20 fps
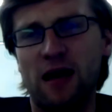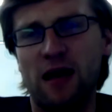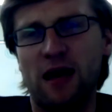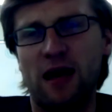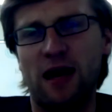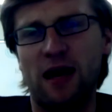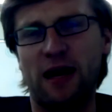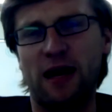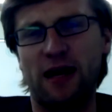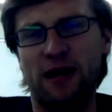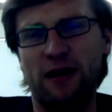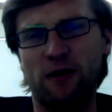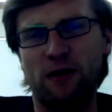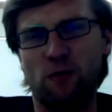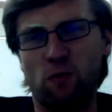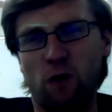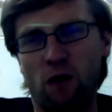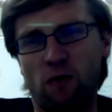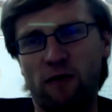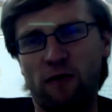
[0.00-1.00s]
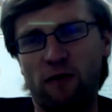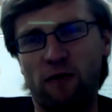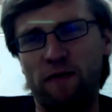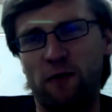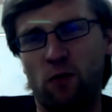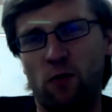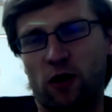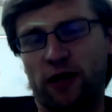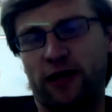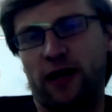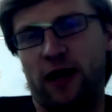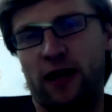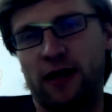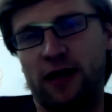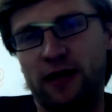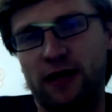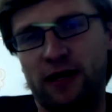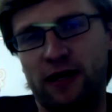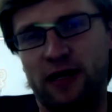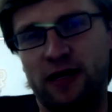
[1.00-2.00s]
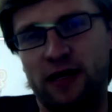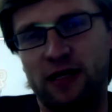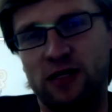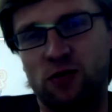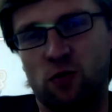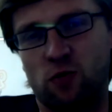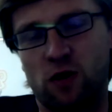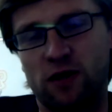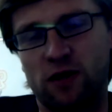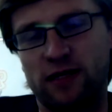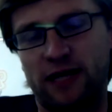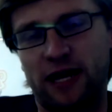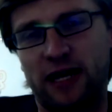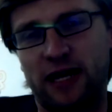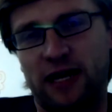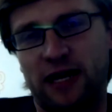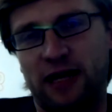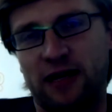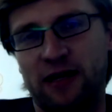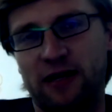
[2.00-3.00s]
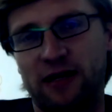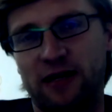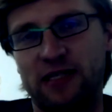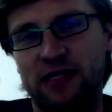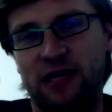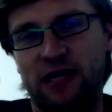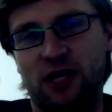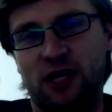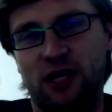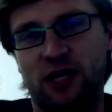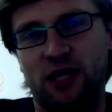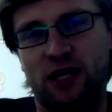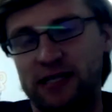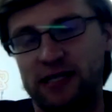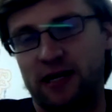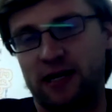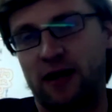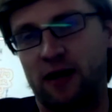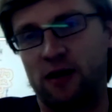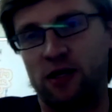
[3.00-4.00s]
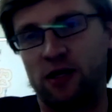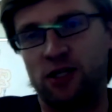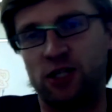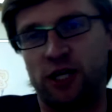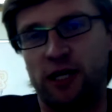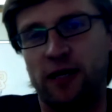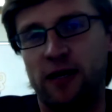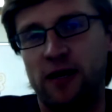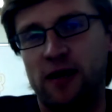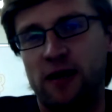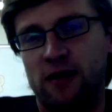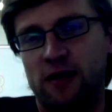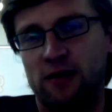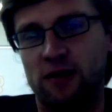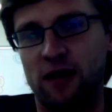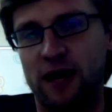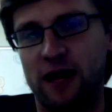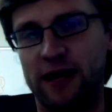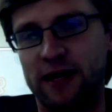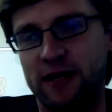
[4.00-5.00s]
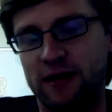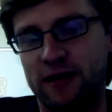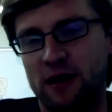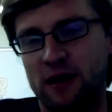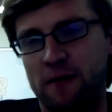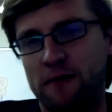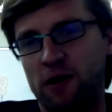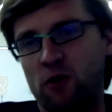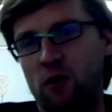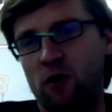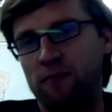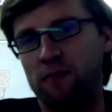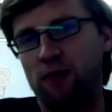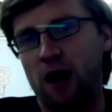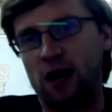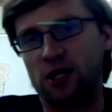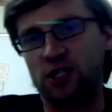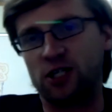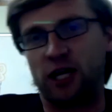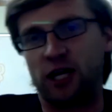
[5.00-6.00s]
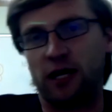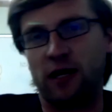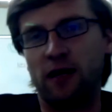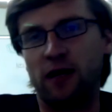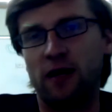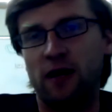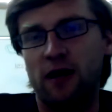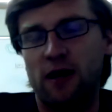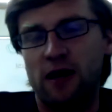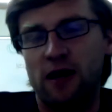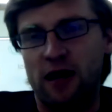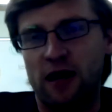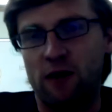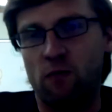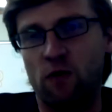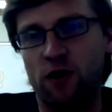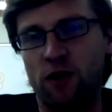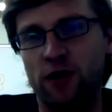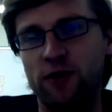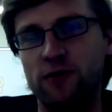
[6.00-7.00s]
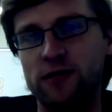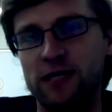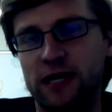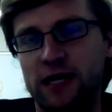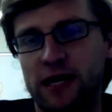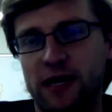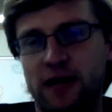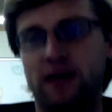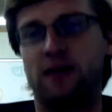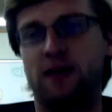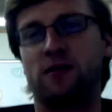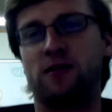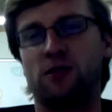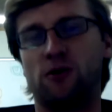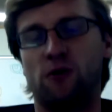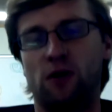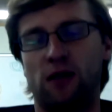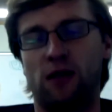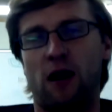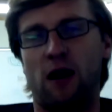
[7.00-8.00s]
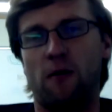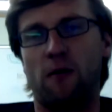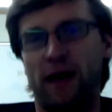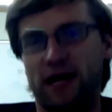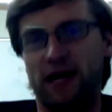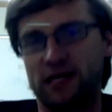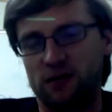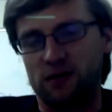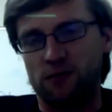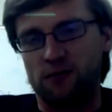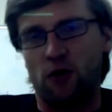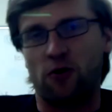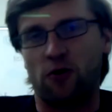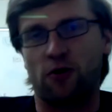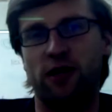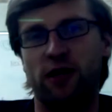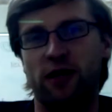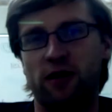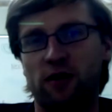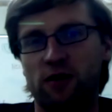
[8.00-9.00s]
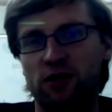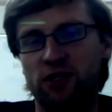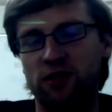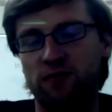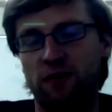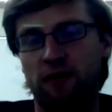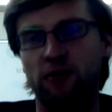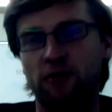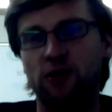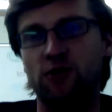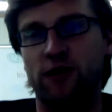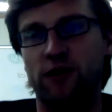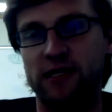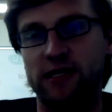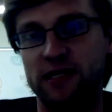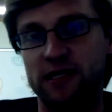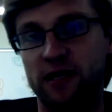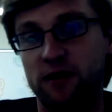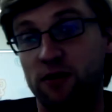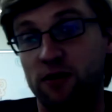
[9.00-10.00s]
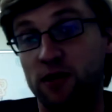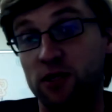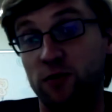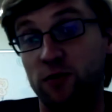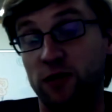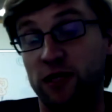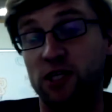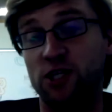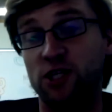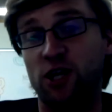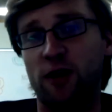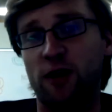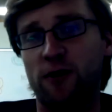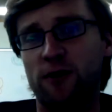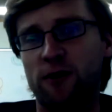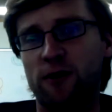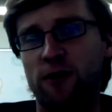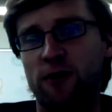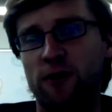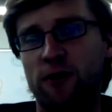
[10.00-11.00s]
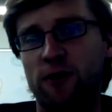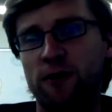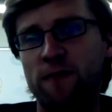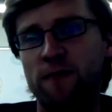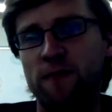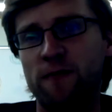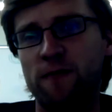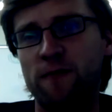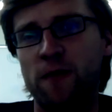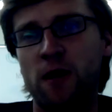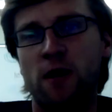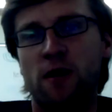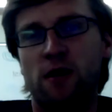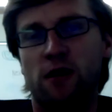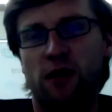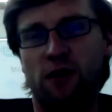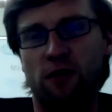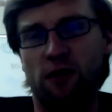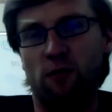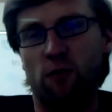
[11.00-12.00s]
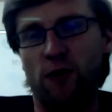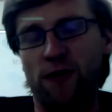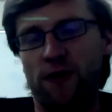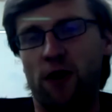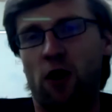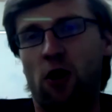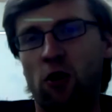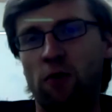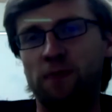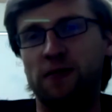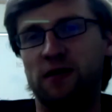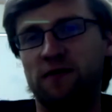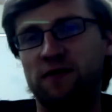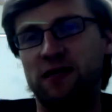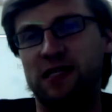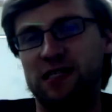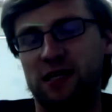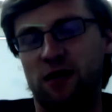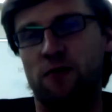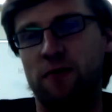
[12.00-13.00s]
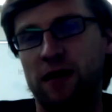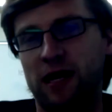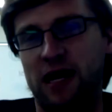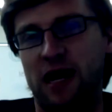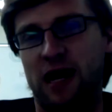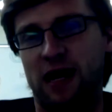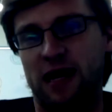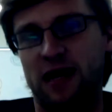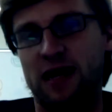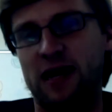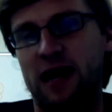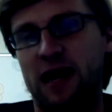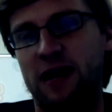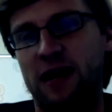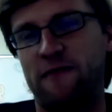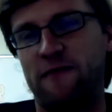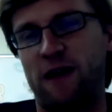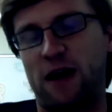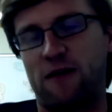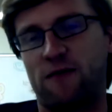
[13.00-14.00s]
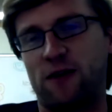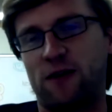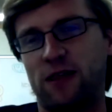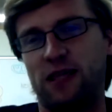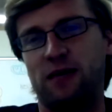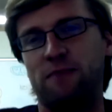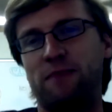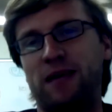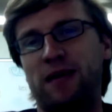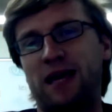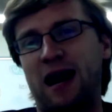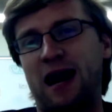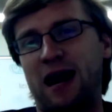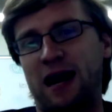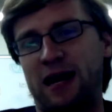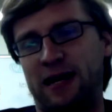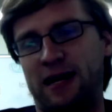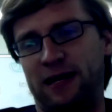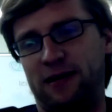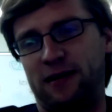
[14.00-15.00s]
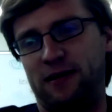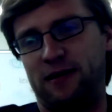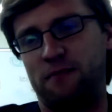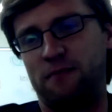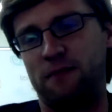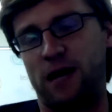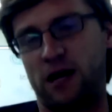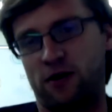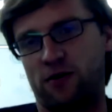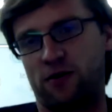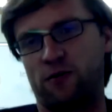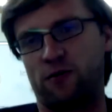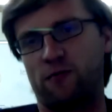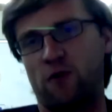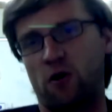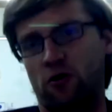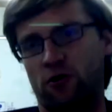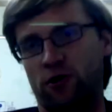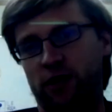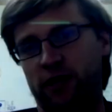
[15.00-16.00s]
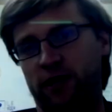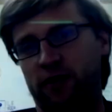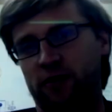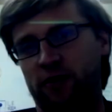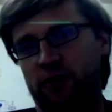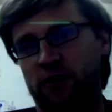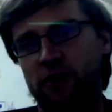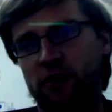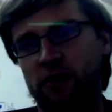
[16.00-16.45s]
And what we've been working on is we're taking decentralized technology like the Bitcoin blockchain, and we're using it to allow banks and broker-dealers to be able to trade securities with each other with the hopes of disintermediating kind of everything behind the bank or the broker-dealer.